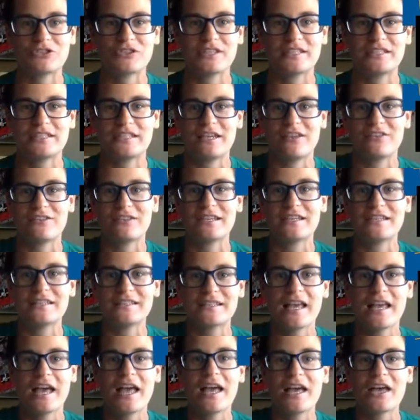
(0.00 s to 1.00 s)

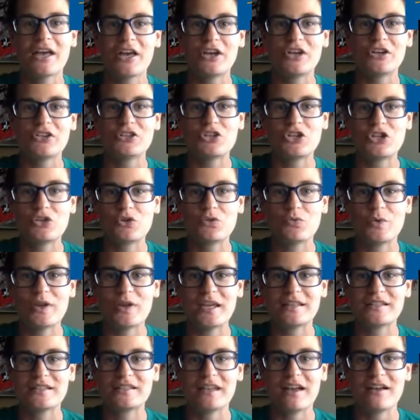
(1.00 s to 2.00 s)
series, 2
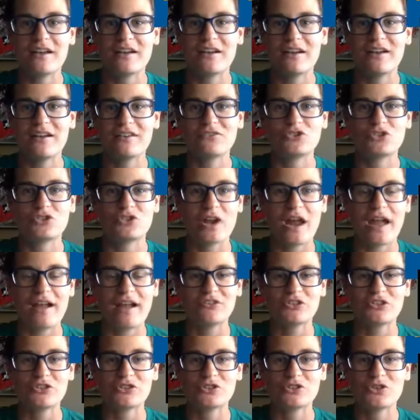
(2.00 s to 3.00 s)
weeks of
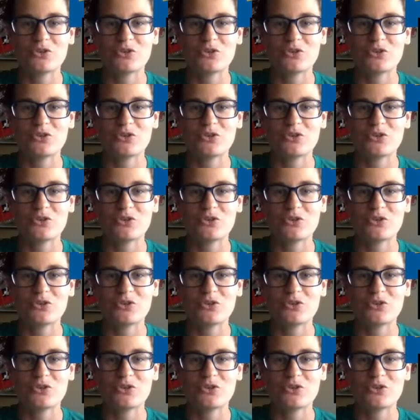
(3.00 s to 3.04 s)
travel